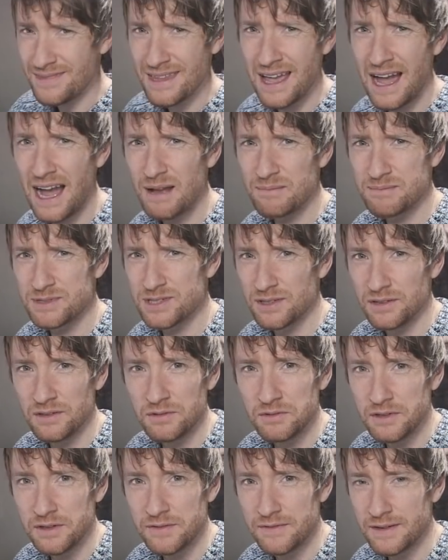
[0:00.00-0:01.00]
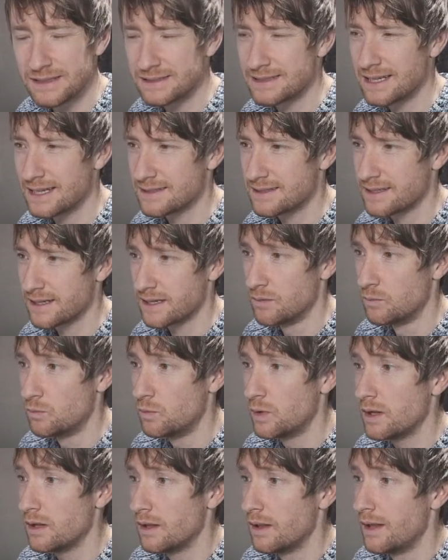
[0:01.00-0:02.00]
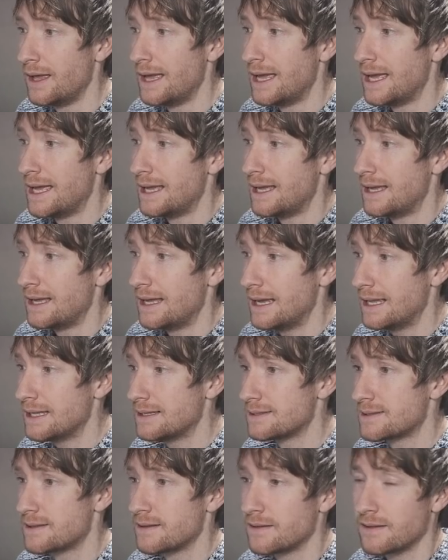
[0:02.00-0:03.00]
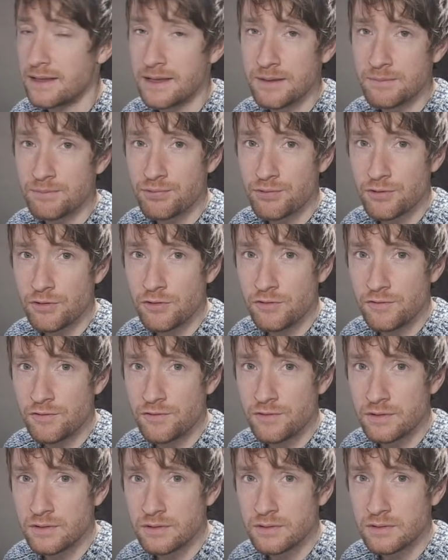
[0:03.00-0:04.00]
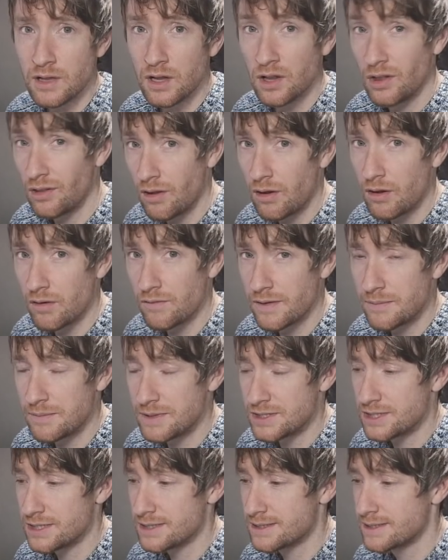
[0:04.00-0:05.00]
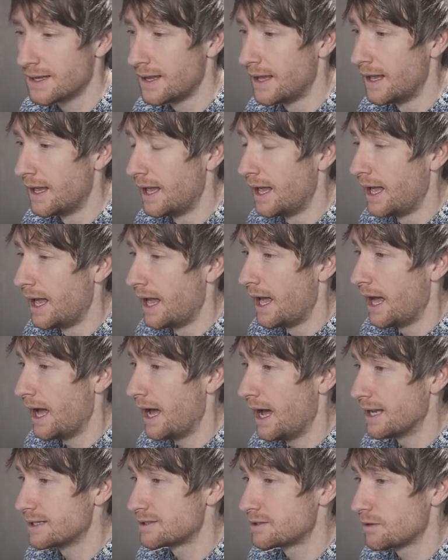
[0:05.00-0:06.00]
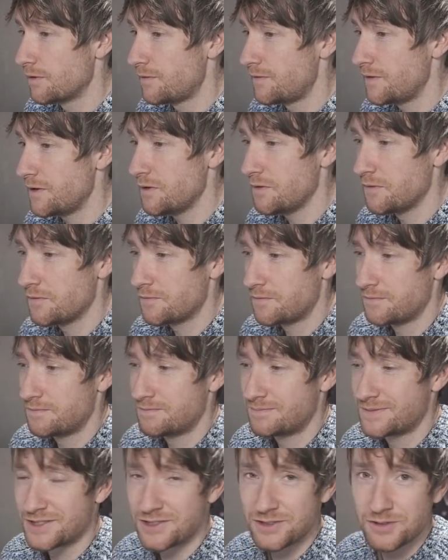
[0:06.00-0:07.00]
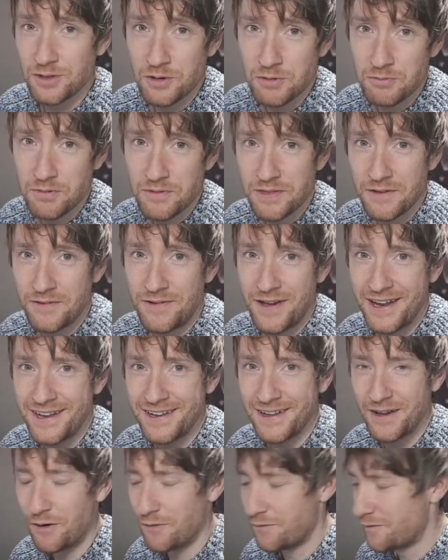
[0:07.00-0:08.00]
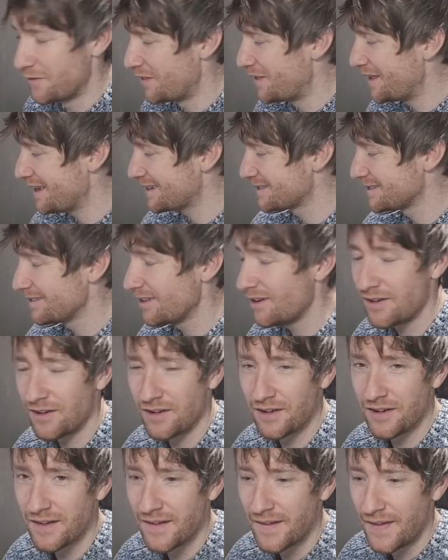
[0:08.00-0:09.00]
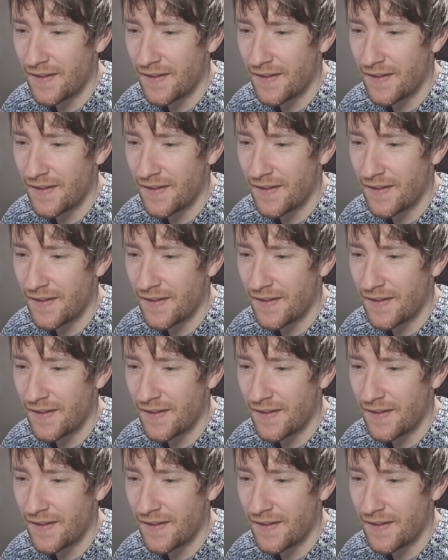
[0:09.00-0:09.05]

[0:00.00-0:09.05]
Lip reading: absolutely fantastic and will instantly improve a lot of images. So if you've stuck with the video for this long,